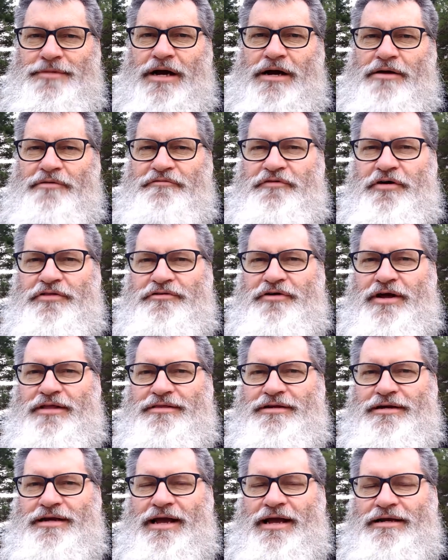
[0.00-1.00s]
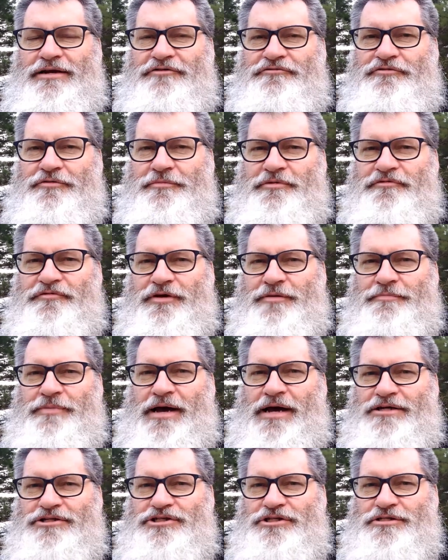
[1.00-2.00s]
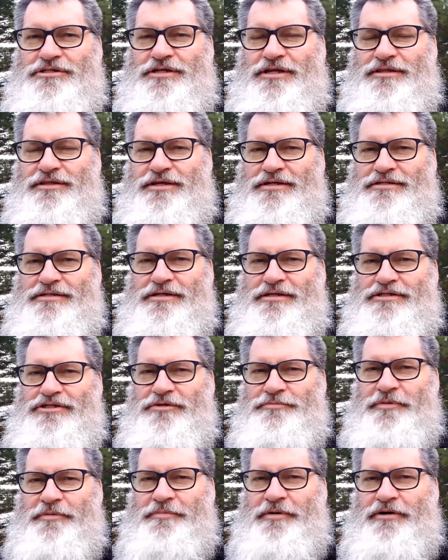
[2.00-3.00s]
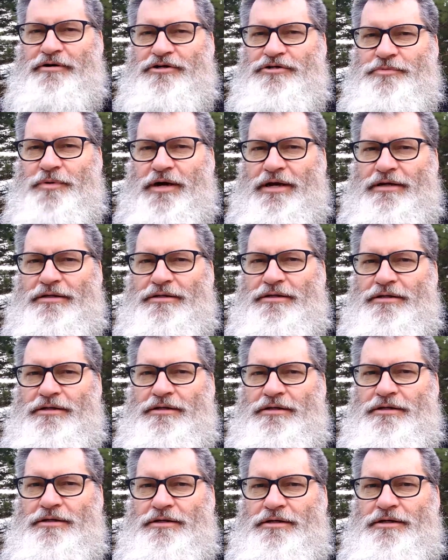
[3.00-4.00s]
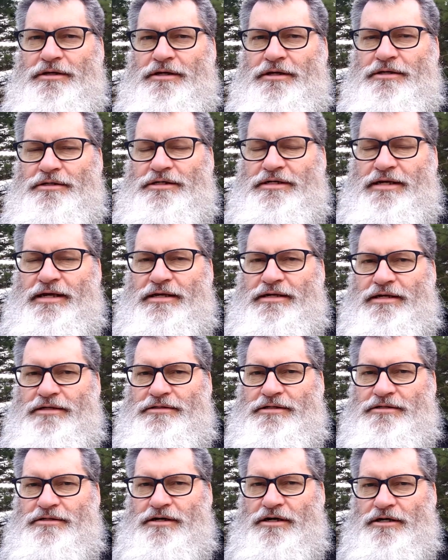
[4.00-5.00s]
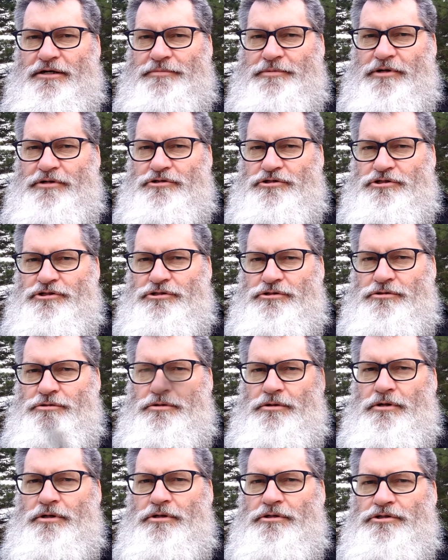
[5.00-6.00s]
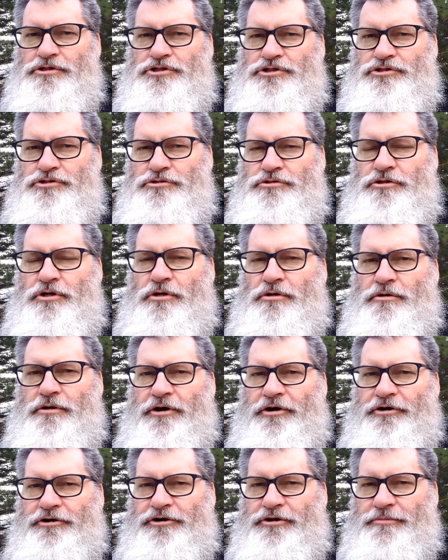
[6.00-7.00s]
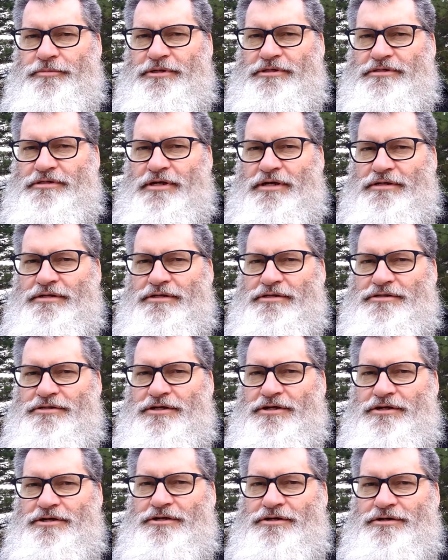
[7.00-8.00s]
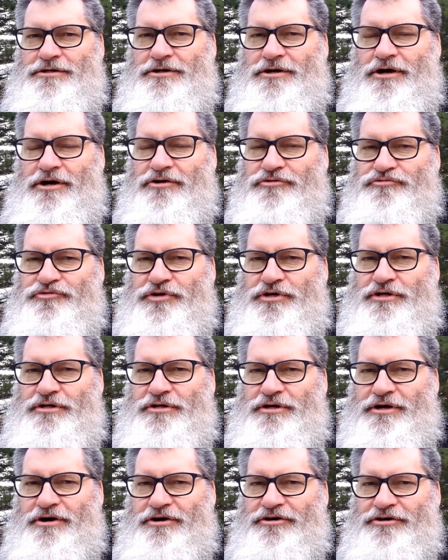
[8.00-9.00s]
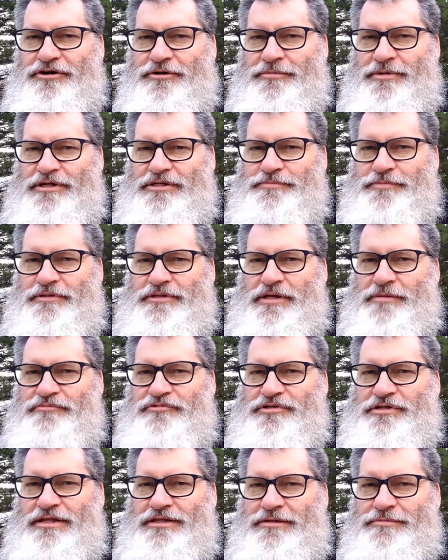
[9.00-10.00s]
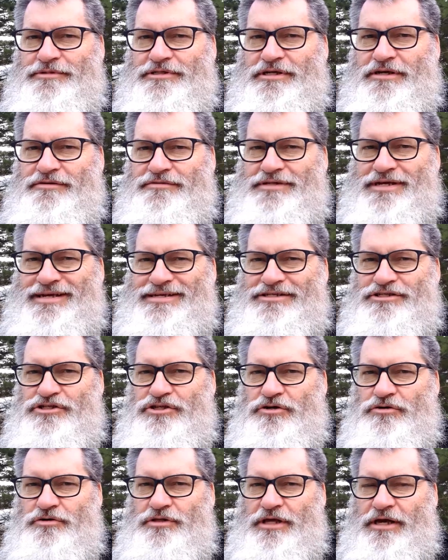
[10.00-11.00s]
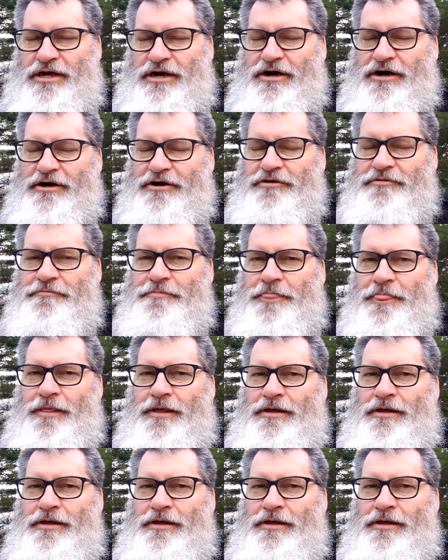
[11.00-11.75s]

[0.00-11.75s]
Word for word: Hi, I'm Father Anthony Hannon from In Viam and this is To Prepare His Way. Today I'd like to talk about two pseudo arguments, that is, not real arguments, but they present themselves as though they are,